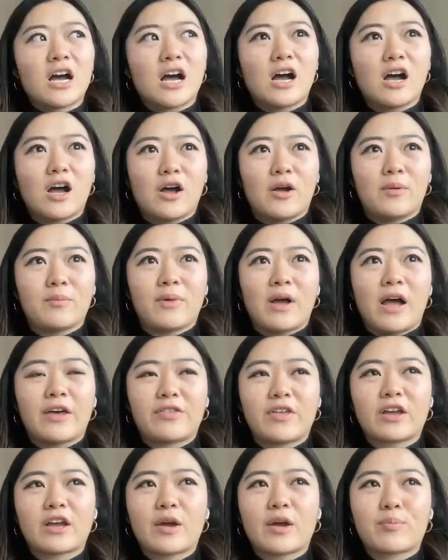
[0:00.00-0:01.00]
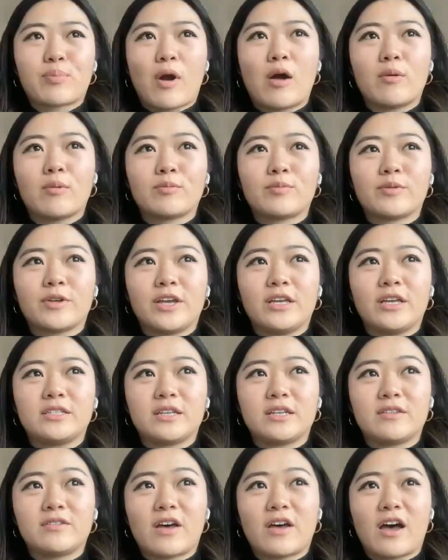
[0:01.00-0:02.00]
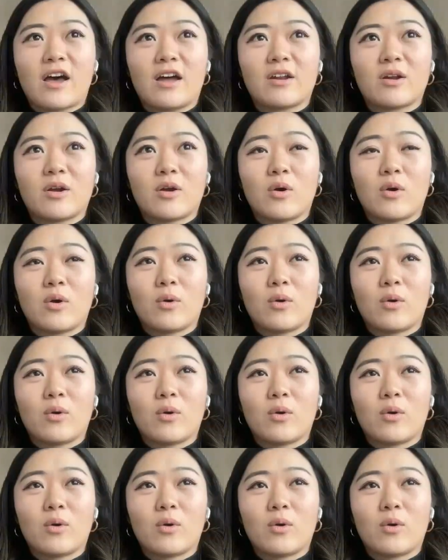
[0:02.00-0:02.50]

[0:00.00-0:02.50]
I think I probably did that